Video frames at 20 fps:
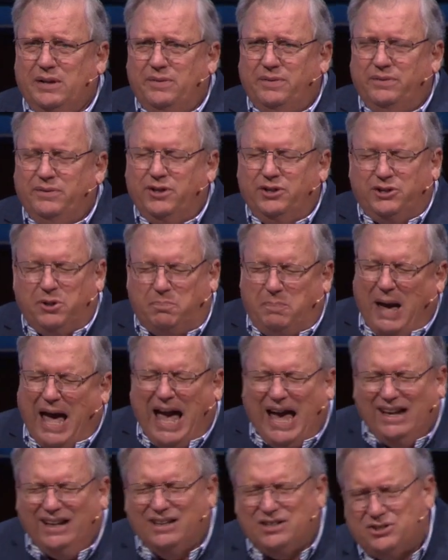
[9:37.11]
The
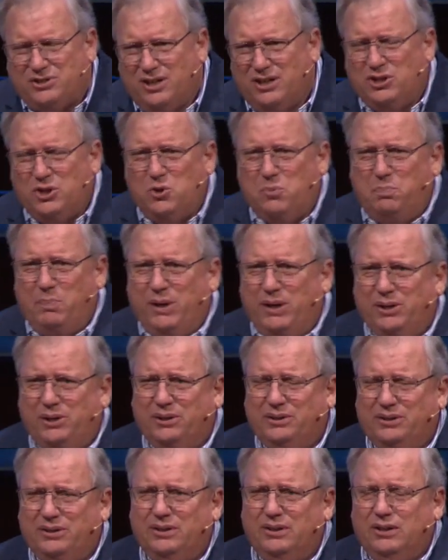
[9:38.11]
palace that you built?
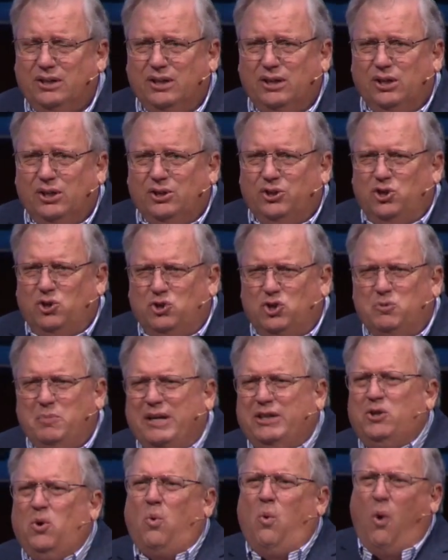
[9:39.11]
You
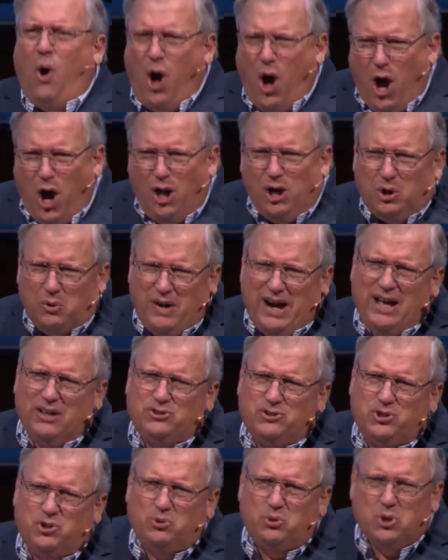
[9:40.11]
mean the wall around
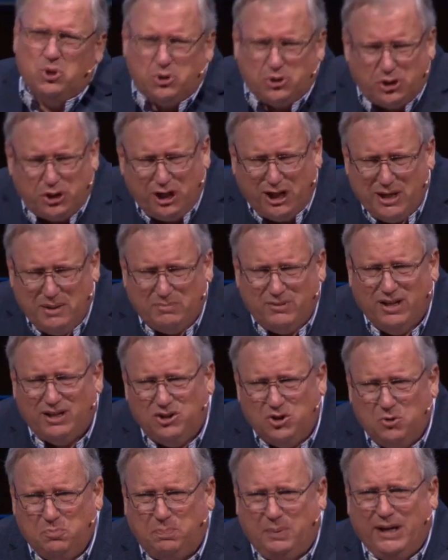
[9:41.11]
Jerusalem that
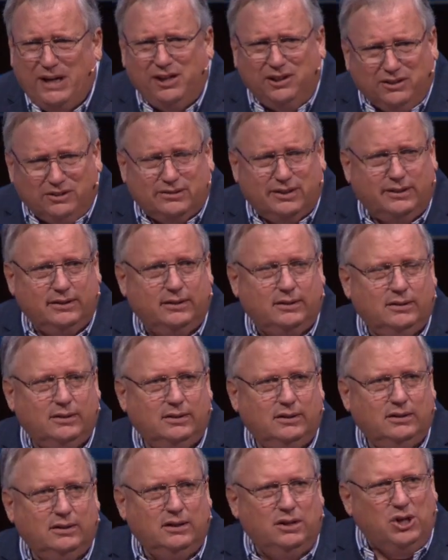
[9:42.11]
you built?
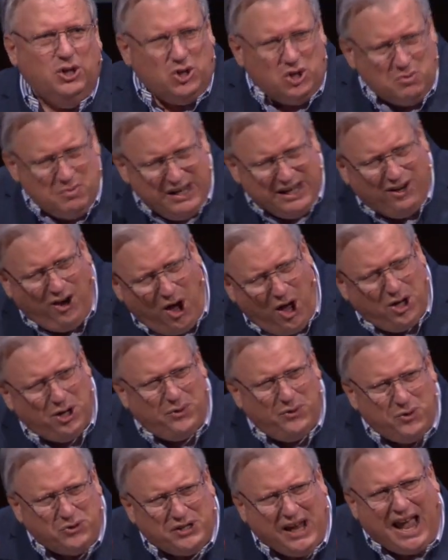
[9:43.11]
You mean all of
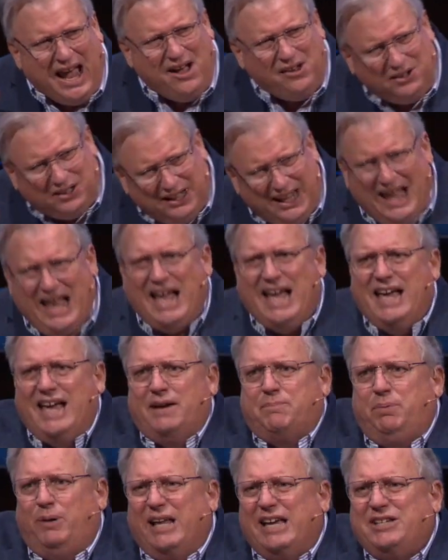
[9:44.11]
those
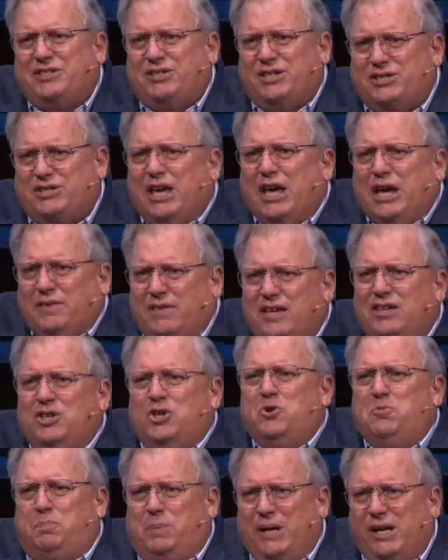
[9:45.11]
outlying places that
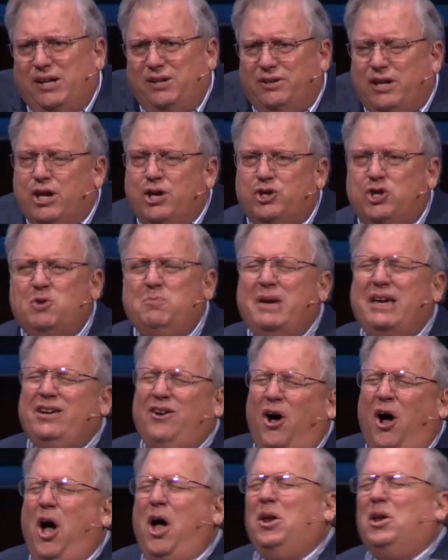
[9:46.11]
you built? You mean
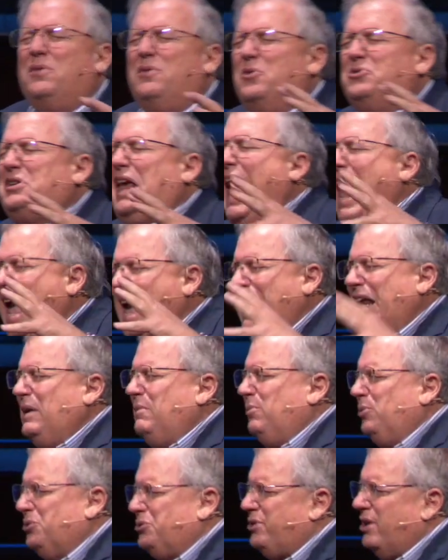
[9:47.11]
all of those
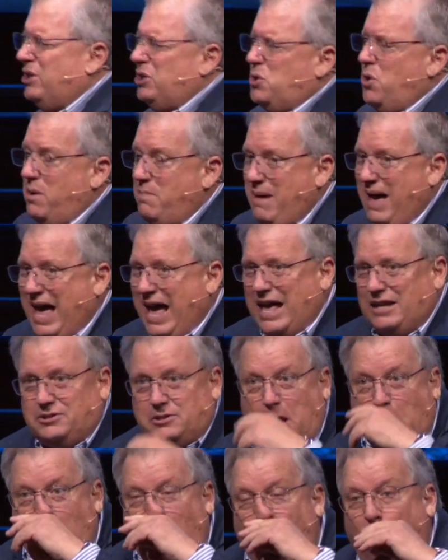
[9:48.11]
animals that you amassed?
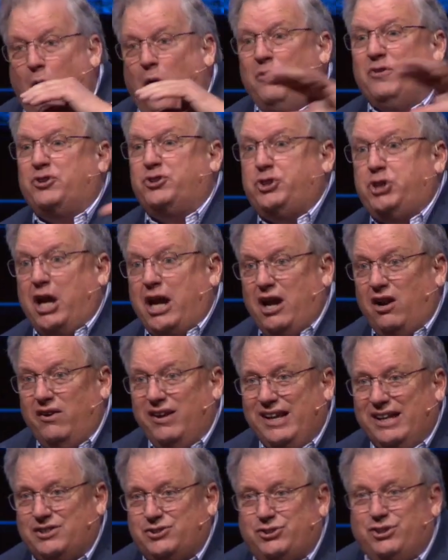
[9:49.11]
All the
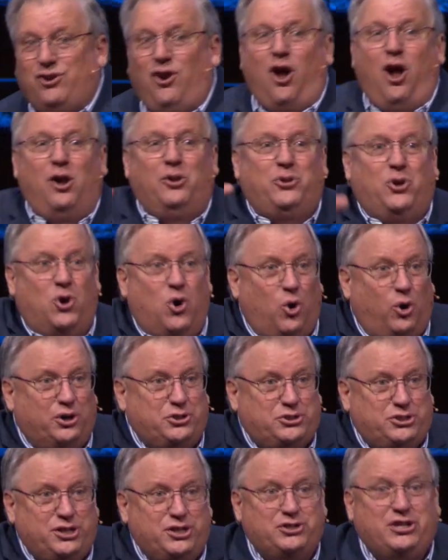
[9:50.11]
chariots and all the
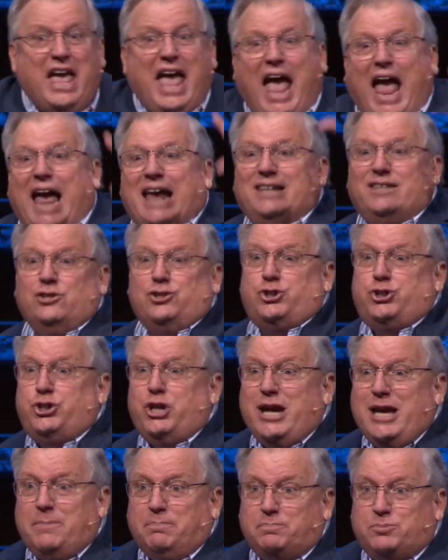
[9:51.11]
horses and the
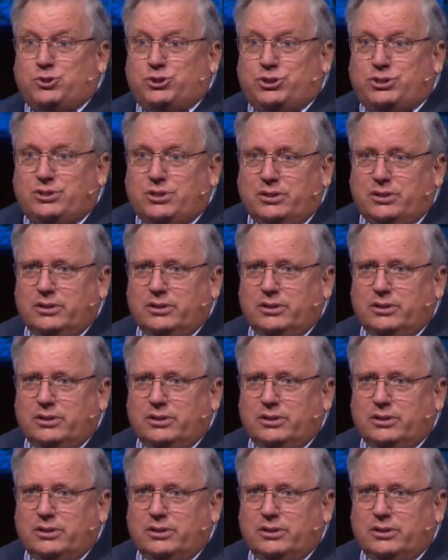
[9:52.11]
ships?